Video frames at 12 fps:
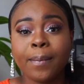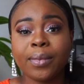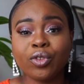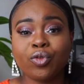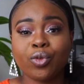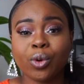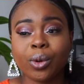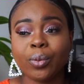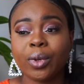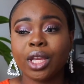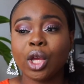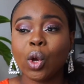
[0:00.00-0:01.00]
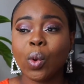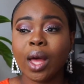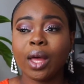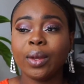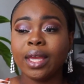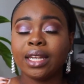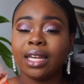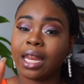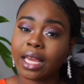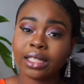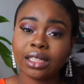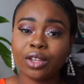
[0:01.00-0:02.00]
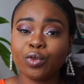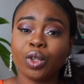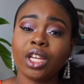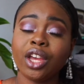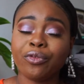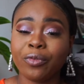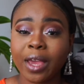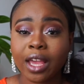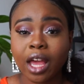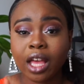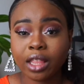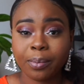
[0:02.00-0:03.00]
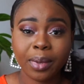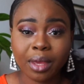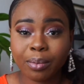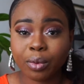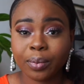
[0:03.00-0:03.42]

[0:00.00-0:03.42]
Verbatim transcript: before we go out and negatively affect other people,